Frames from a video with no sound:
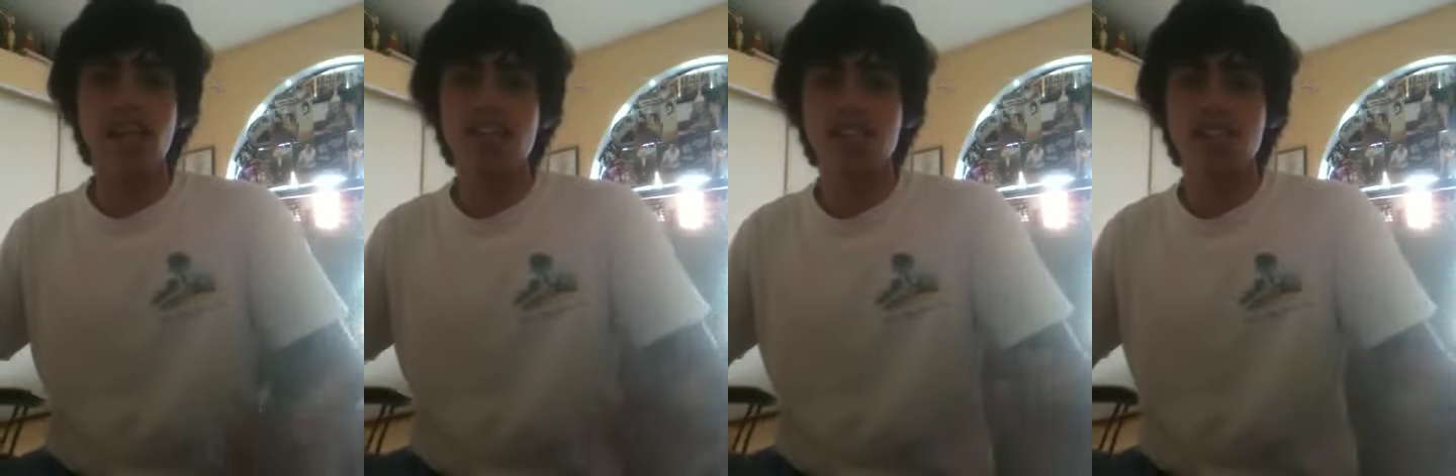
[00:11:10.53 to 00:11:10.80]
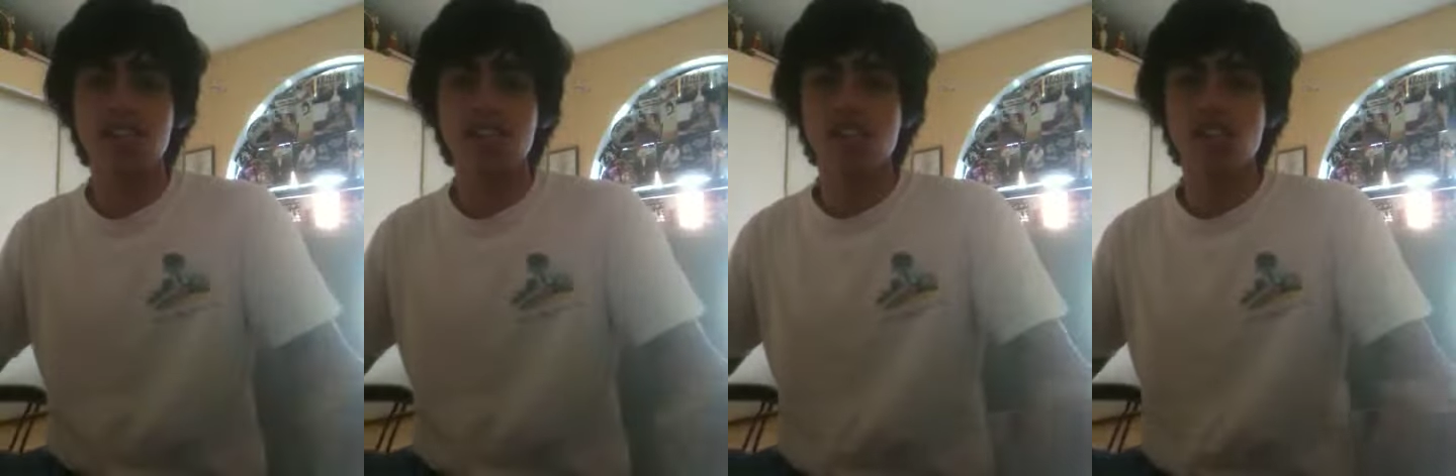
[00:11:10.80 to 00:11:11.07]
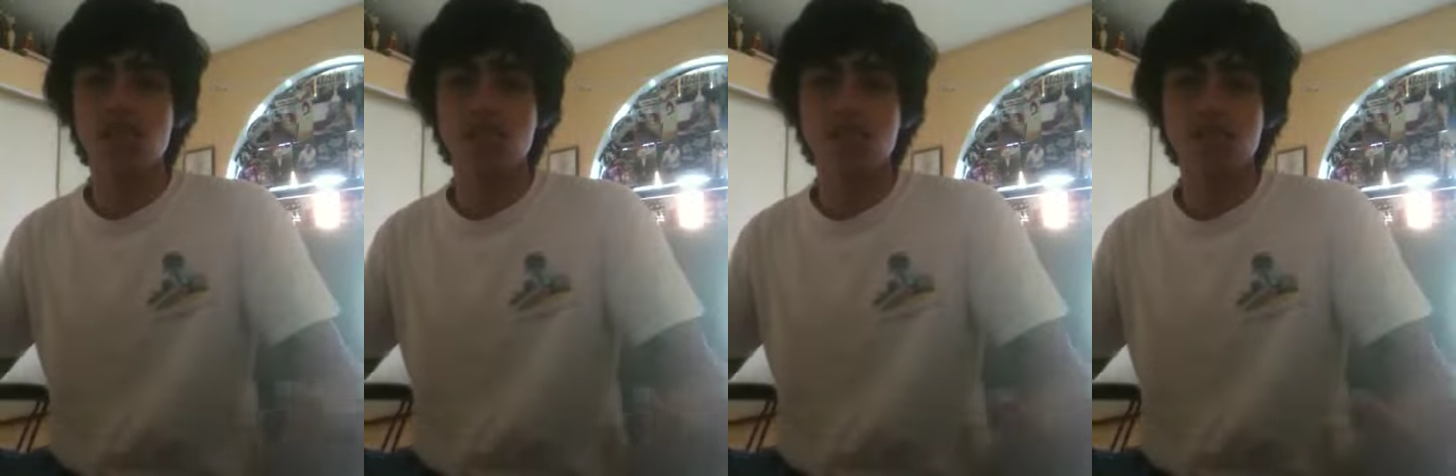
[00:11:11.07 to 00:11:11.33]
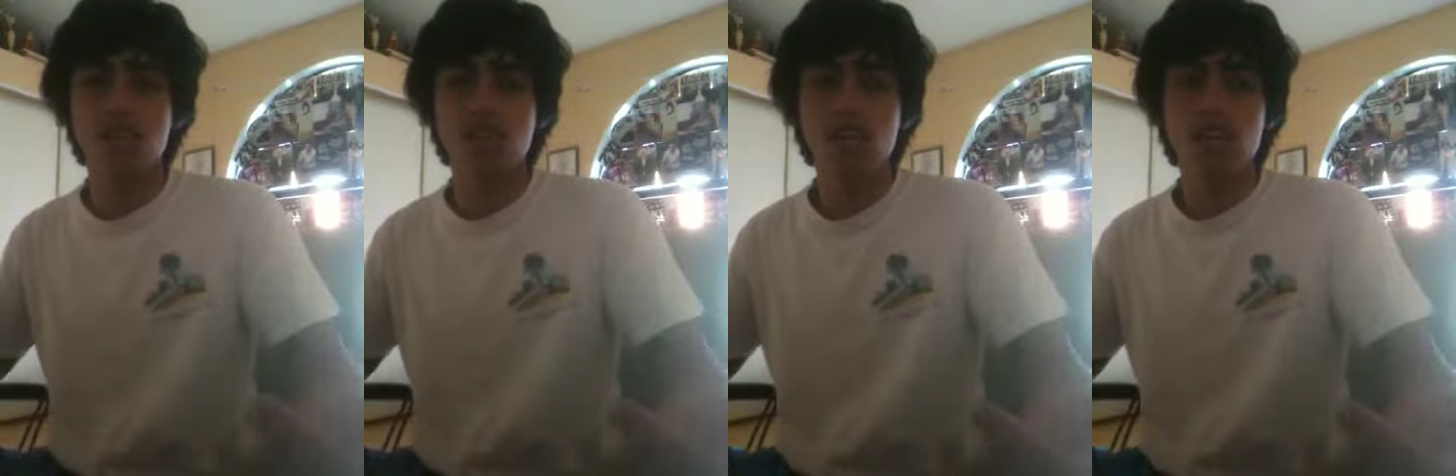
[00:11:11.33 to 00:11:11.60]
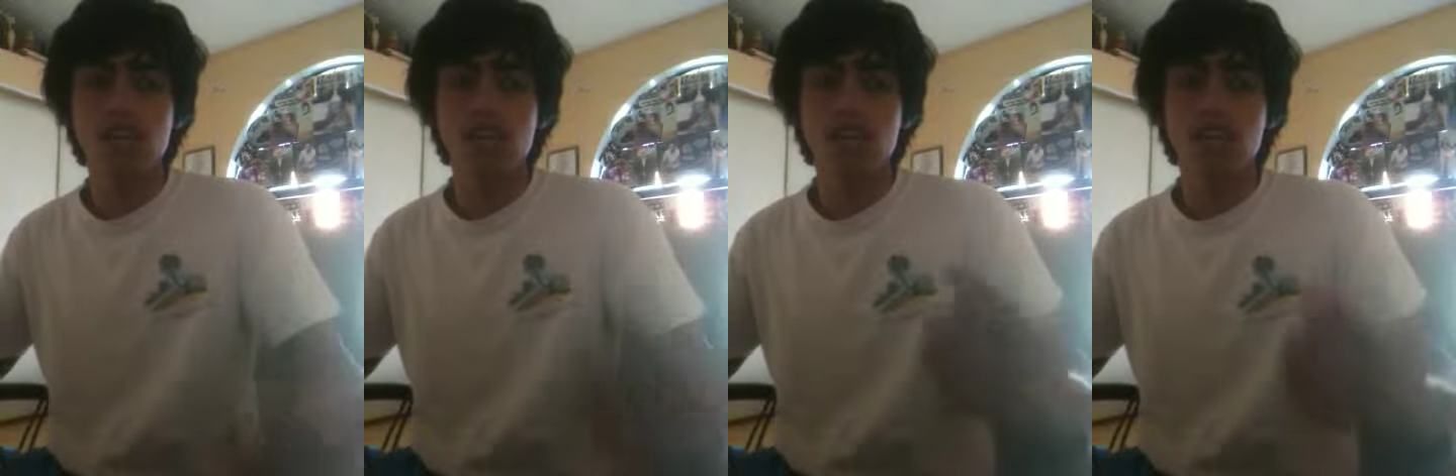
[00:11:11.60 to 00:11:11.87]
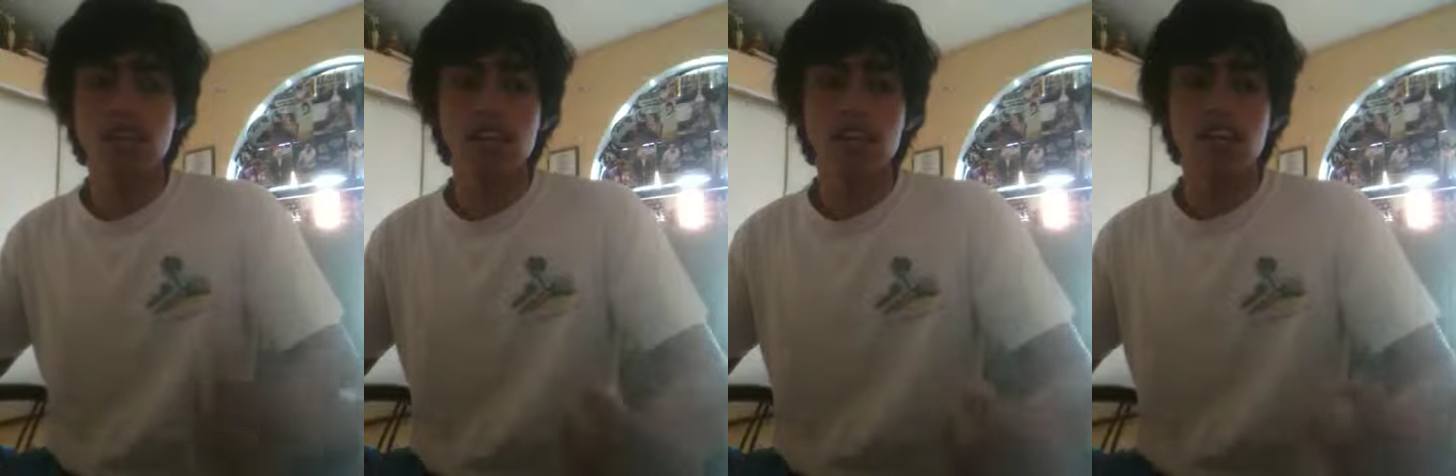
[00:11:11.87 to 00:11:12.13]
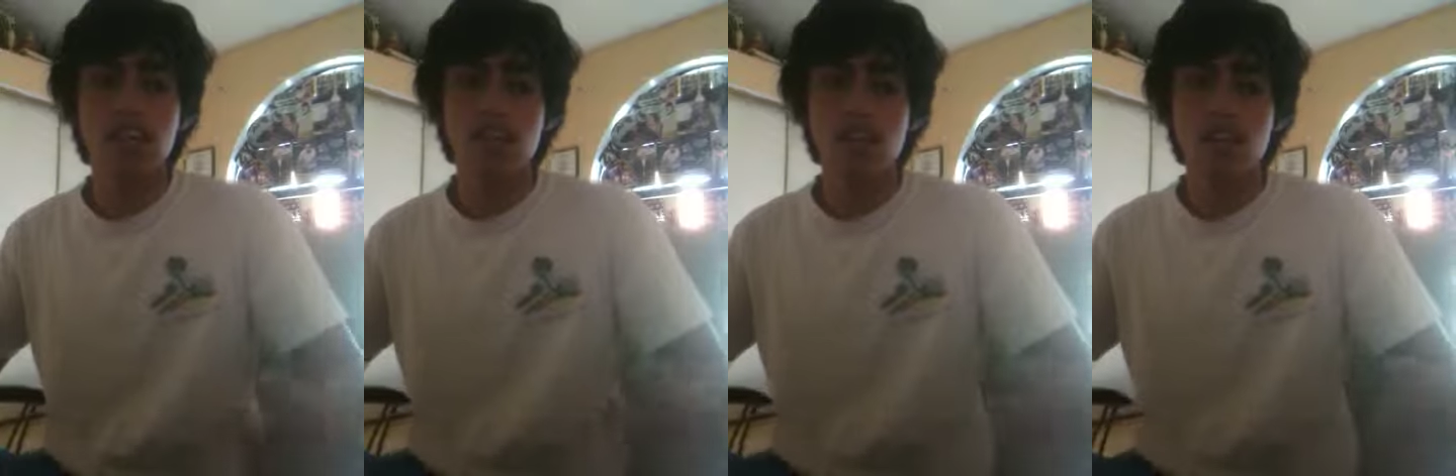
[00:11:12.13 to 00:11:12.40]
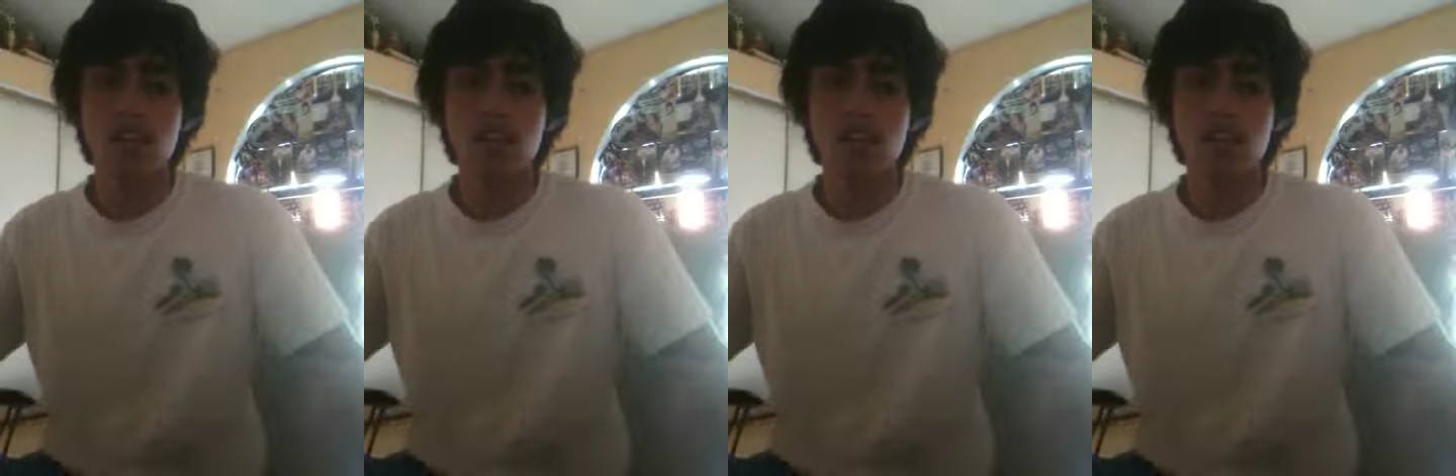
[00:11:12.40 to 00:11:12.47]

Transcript: Alex Jones saying that if you